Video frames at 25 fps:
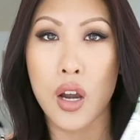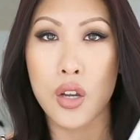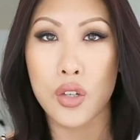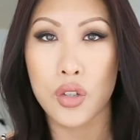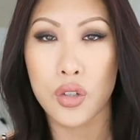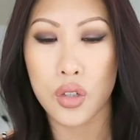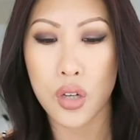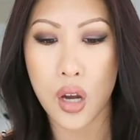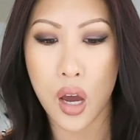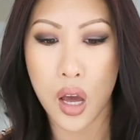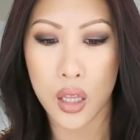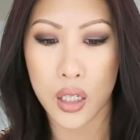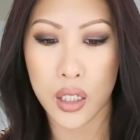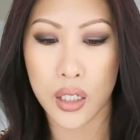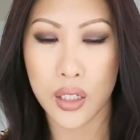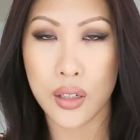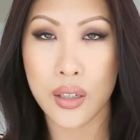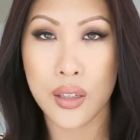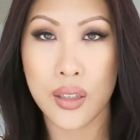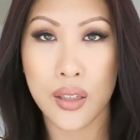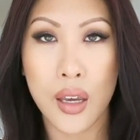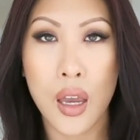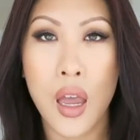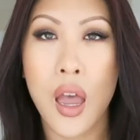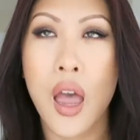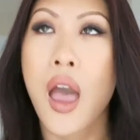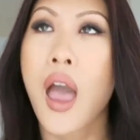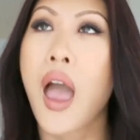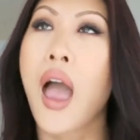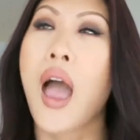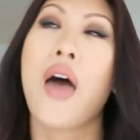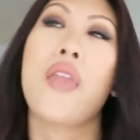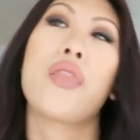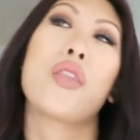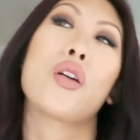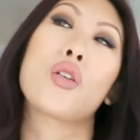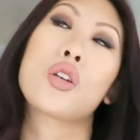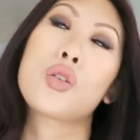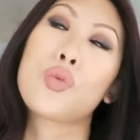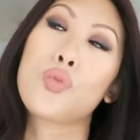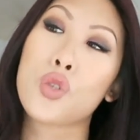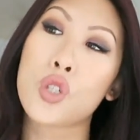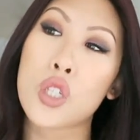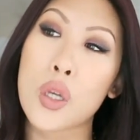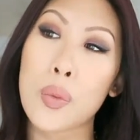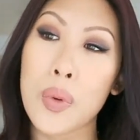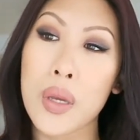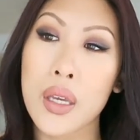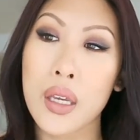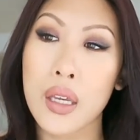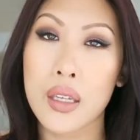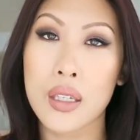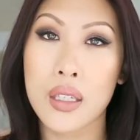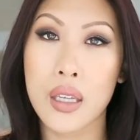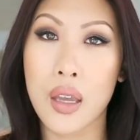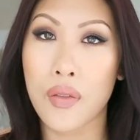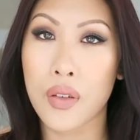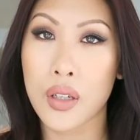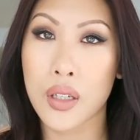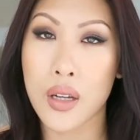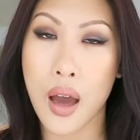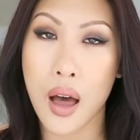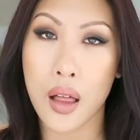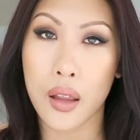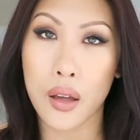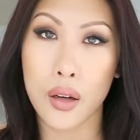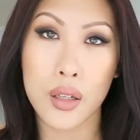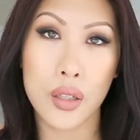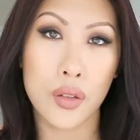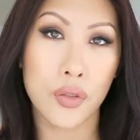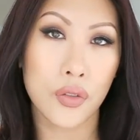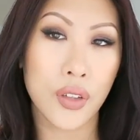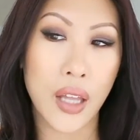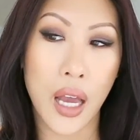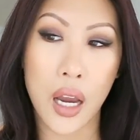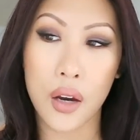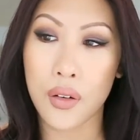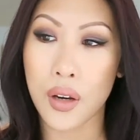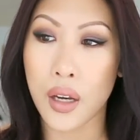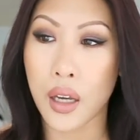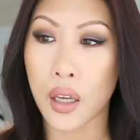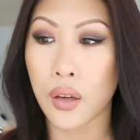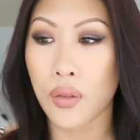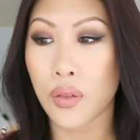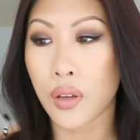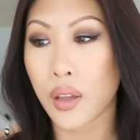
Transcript: $100. And their shipping is $7, flat rate.